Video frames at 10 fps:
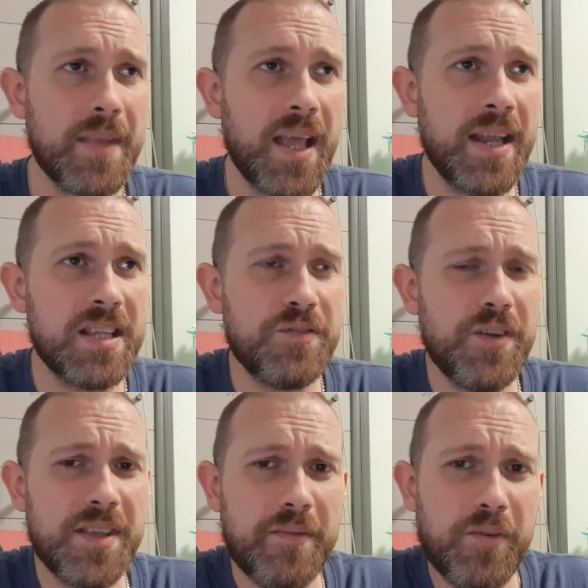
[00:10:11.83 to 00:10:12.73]
And it's very
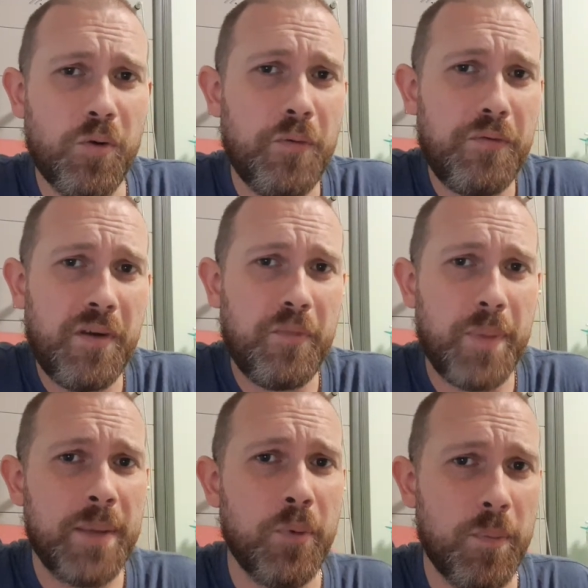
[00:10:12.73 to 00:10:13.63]
difficult for other
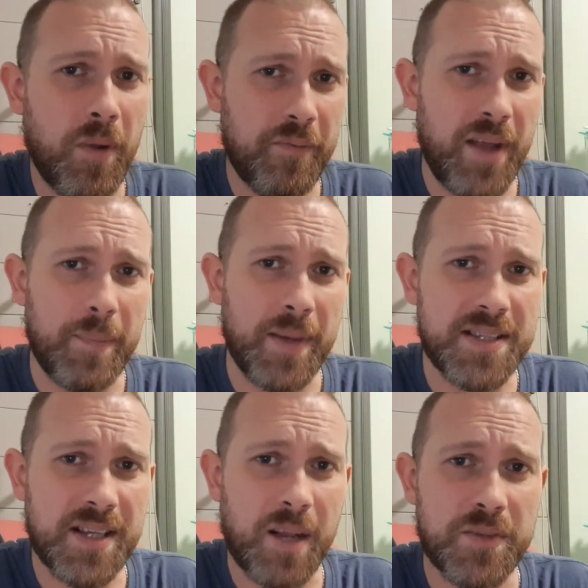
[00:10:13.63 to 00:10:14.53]
people in my family to
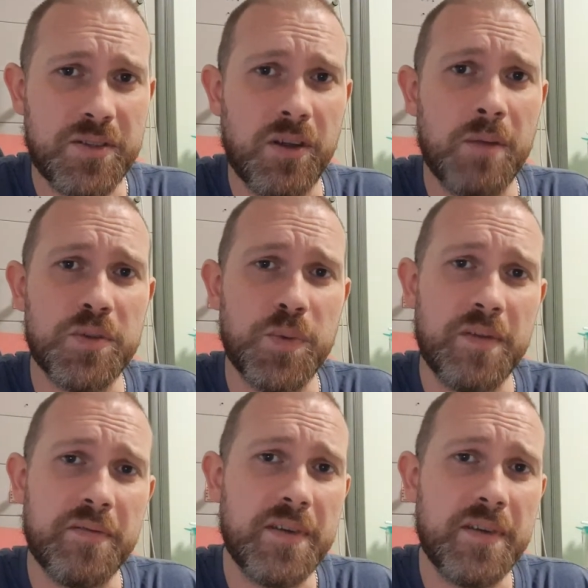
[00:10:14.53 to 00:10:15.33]
come to terms with,